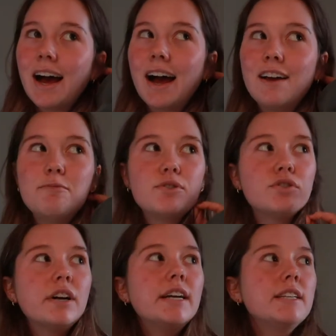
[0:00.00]
I've been
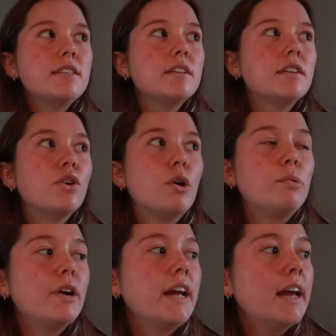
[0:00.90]
trying to
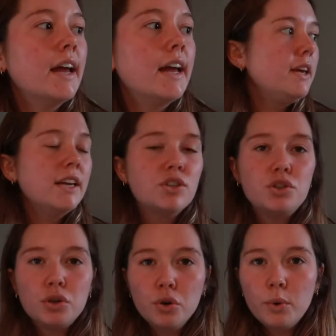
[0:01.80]
incorporate being
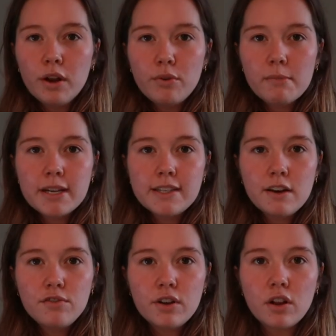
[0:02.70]
intuitive with
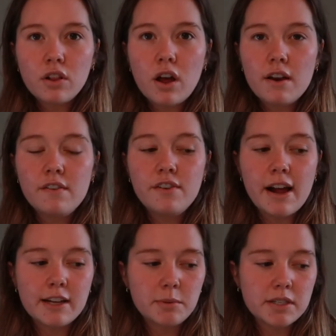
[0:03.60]
myself in a lot of different
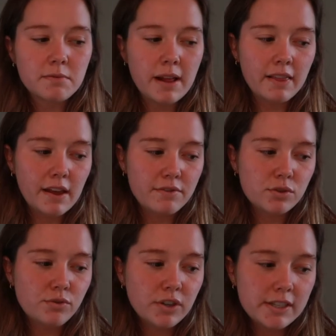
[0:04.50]
aspects of my life.
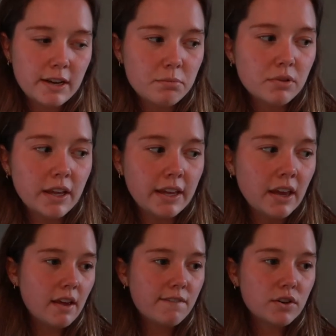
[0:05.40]
So for example, like
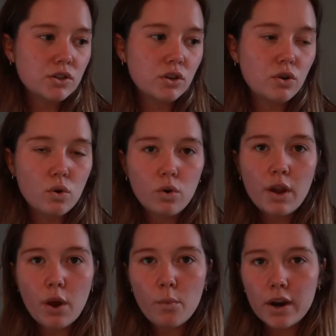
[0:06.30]
if there's a goal that
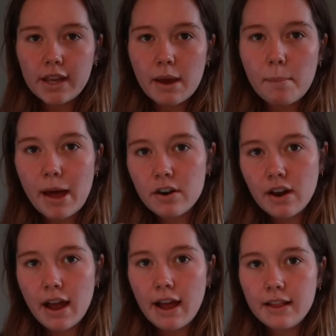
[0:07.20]
I want to get better
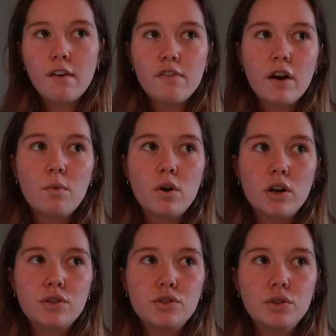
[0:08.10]
at, if I
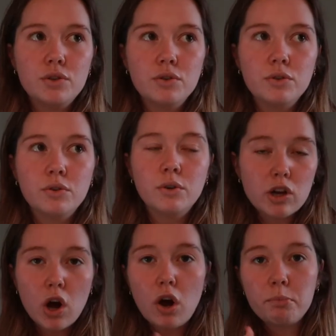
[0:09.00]
want to
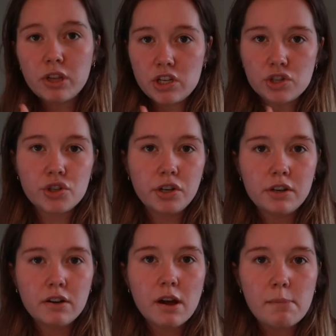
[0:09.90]
accomplish a
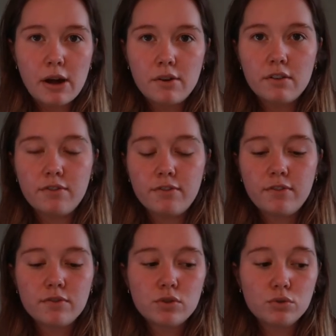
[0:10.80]
certain amount
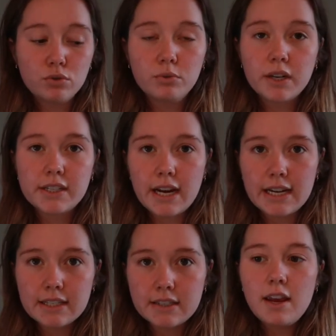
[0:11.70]
of schoolwork
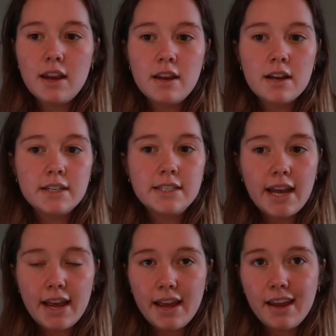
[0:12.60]
tasks in a
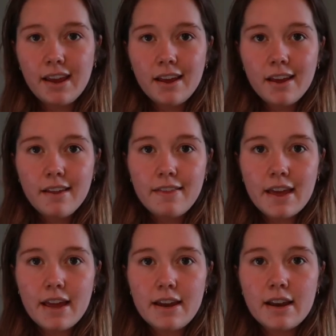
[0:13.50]
day,
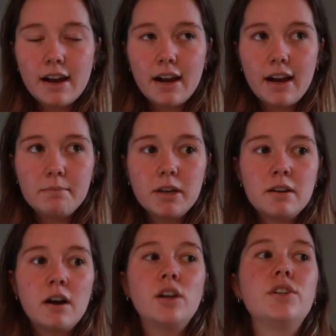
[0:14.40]
then I'm
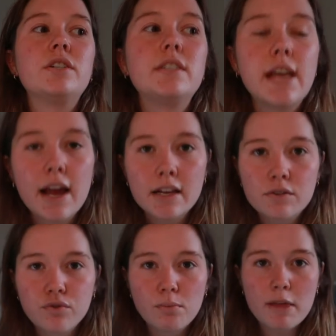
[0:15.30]
gonna
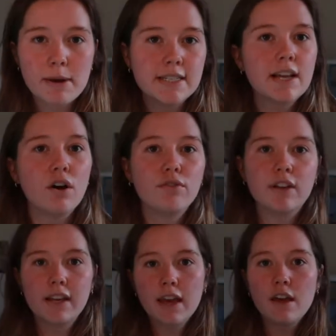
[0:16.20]
understand with myself,
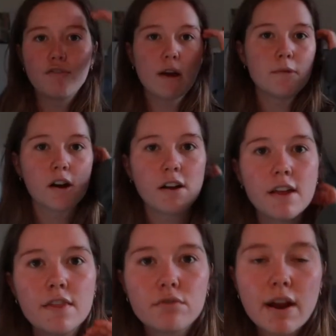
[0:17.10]
like if I'm not
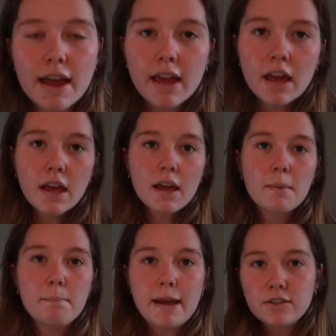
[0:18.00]
in the right
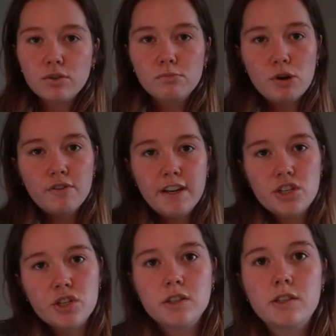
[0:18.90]
mental
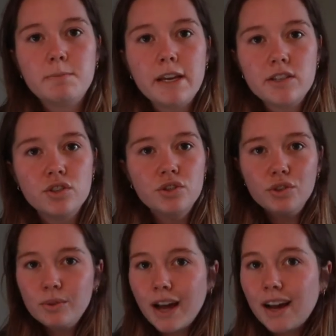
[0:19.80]
motivation space to
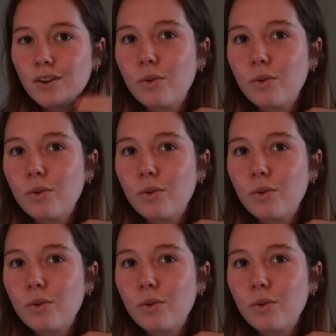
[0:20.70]
do that.